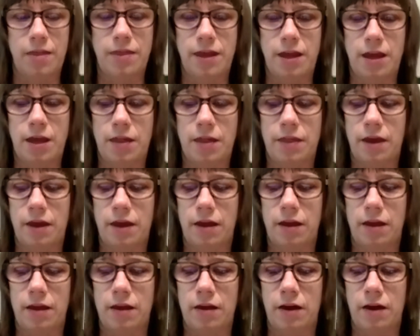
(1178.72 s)
I think
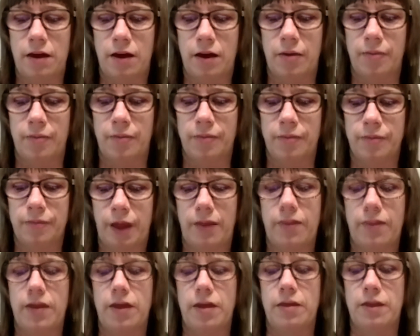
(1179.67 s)
that,
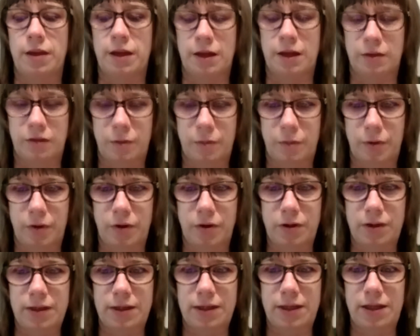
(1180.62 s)
they give up
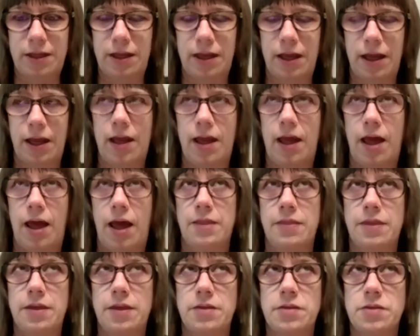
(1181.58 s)
early,
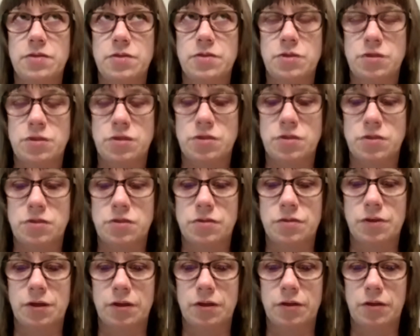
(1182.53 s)
and they
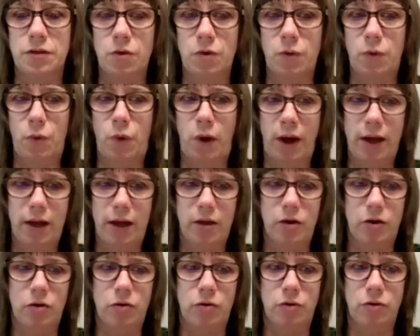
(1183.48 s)
don't
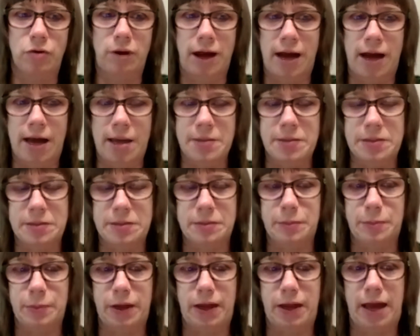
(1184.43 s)
quite
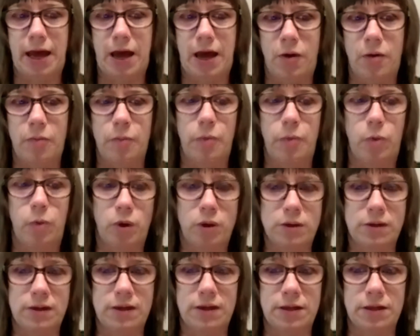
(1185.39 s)
grasp how
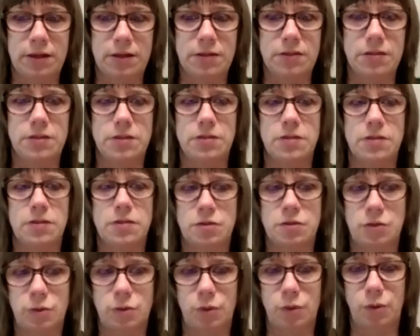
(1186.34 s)
important it is
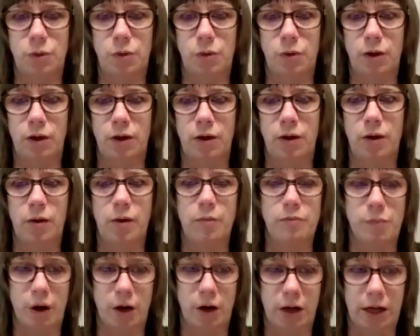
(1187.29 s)
to
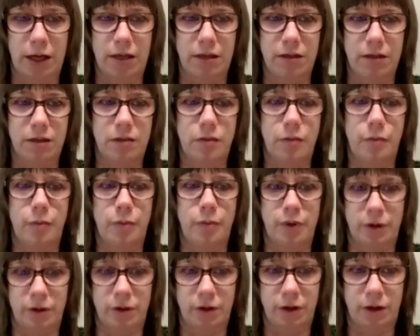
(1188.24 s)
market the
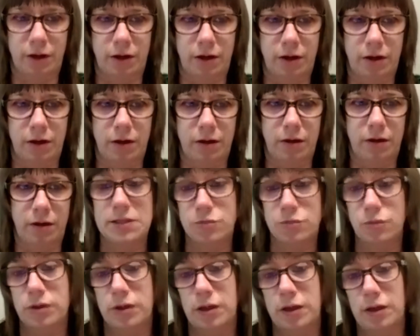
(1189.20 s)
book.
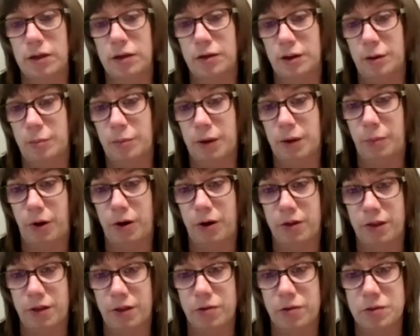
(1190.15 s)
That's really a big
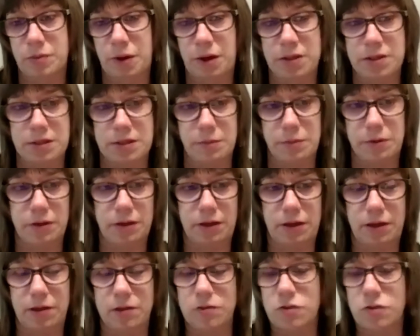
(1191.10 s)
part of their
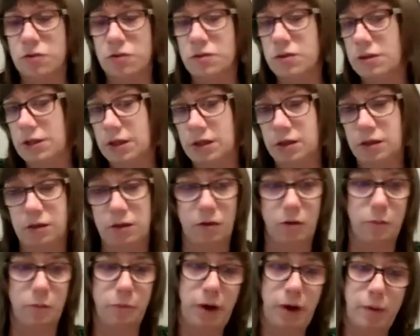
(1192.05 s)
responsibility. And certainly, you
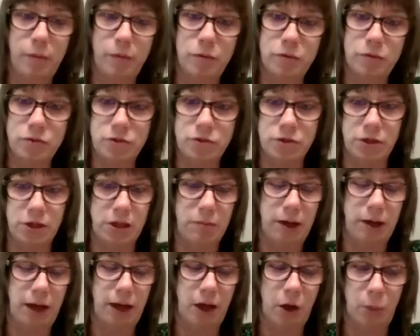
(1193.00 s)
know, a publisher is going
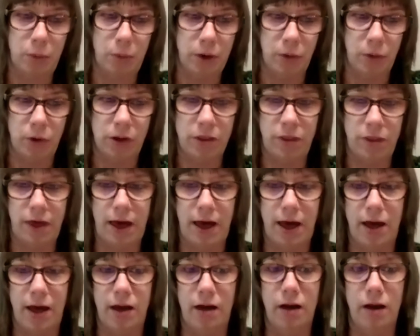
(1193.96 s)
to be helping with
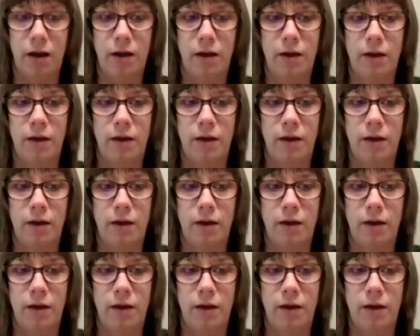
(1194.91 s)
that.